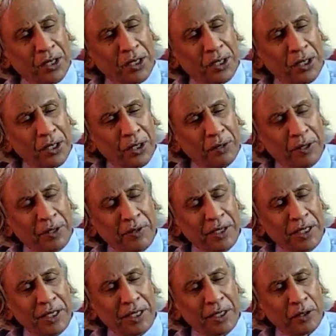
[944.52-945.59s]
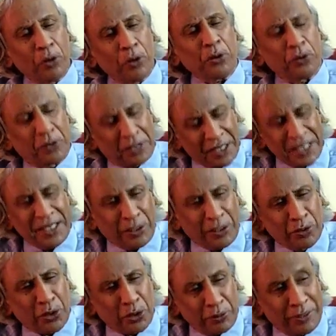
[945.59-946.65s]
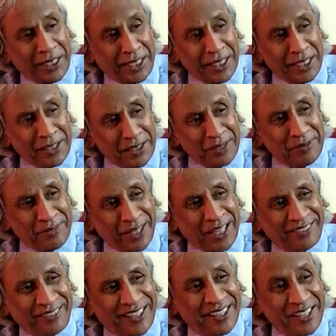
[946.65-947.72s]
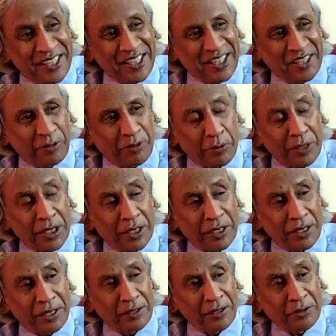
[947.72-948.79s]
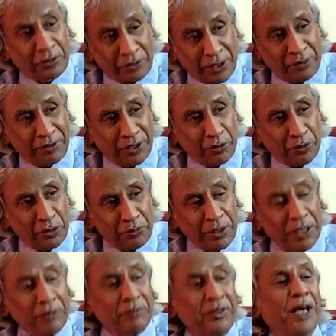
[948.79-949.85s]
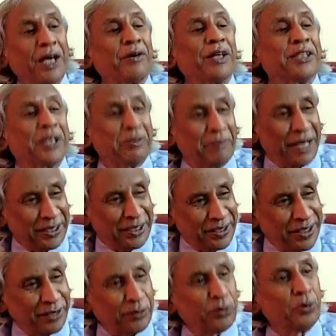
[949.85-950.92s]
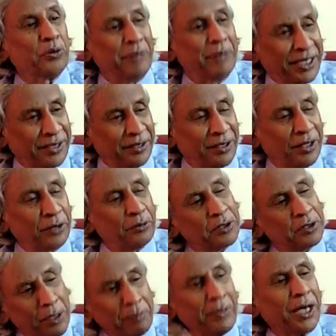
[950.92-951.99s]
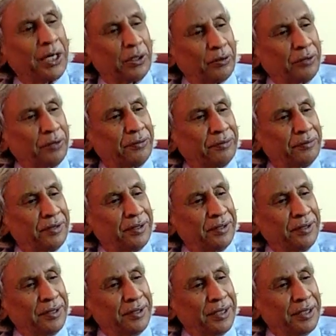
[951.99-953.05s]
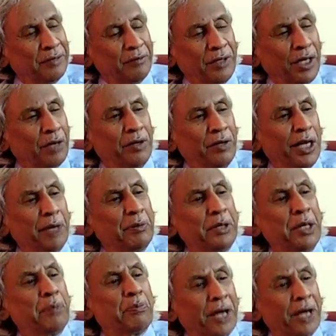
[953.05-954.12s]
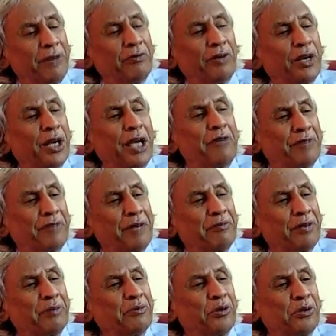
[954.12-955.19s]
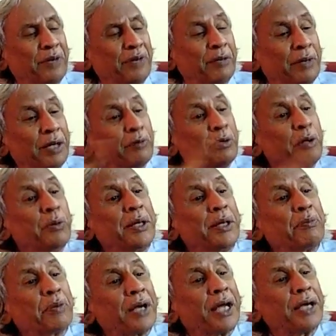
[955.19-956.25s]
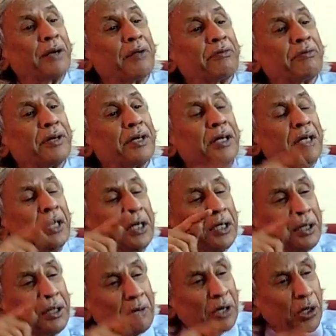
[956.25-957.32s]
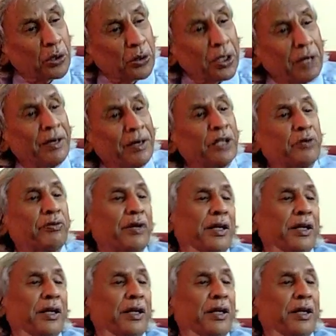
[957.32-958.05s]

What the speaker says: When we go to clean environment again, when I say clean environment, safe environment, we have other bacteria, good bacteria, will come back to us. We will not be deprived for lifetime from those bacteria, but we will be deprived of the coronavirus for